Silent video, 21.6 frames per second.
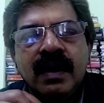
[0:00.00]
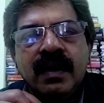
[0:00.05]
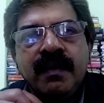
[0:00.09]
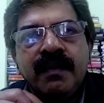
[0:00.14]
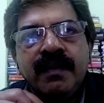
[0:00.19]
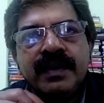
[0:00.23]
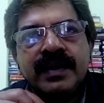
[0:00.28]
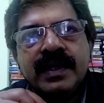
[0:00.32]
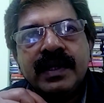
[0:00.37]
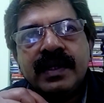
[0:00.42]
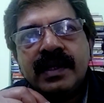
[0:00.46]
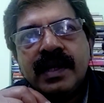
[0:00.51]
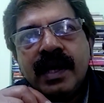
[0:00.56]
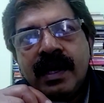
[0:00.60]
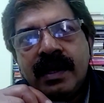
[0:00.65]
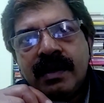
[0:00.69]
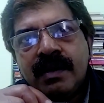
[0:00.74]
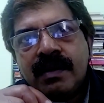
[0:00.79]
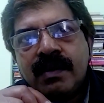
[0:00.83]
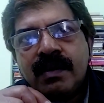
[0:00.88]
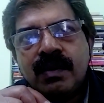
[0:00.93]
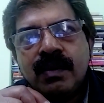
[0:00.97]
Within
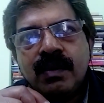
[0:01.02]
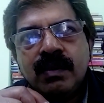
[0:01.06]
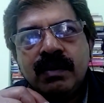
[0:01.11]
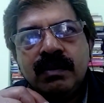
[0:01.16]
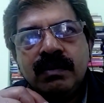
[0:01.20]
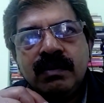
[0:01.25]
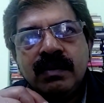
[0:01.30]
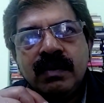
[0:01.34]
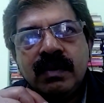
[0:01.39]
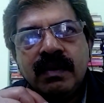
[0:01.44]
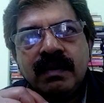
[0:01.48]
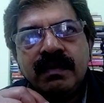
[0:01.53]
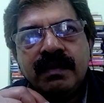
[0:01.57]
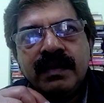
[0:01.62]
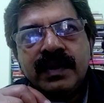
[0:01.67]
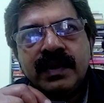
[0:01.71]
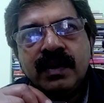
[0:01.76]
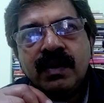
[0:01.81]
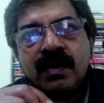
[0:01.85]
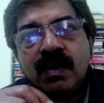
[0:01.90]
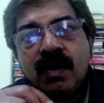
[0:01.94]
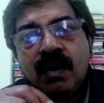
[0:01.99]
that room,
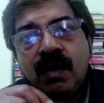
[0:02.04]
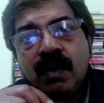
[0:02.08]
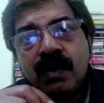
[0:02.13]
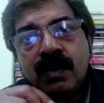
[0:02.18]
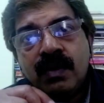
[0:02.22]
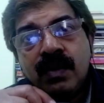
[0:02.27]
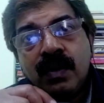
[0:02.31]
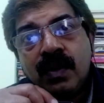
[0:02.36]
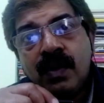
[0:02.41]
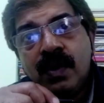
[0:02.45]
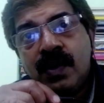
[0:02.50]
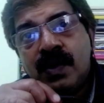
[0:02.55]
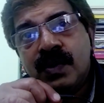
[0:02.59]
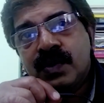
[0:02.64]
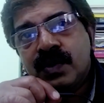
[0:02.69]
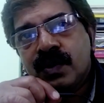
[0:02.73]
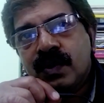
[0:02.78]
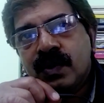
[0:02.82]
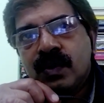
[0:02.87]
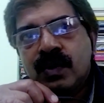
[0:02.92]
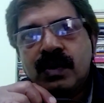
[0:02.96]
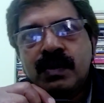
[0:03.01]
within all those
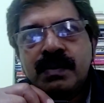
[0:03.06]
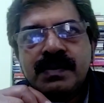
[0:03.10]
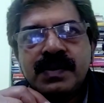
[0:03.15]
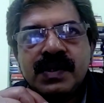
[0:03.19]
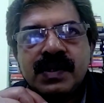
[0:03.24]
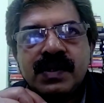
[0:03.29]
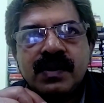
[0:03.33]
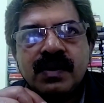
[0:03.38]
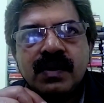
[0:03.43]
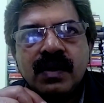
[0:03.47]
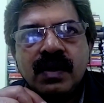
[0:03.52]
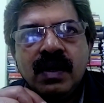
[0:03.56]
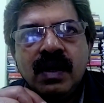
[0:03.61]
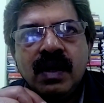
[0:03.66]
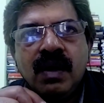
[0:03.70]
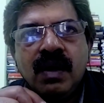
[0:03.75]
rooms,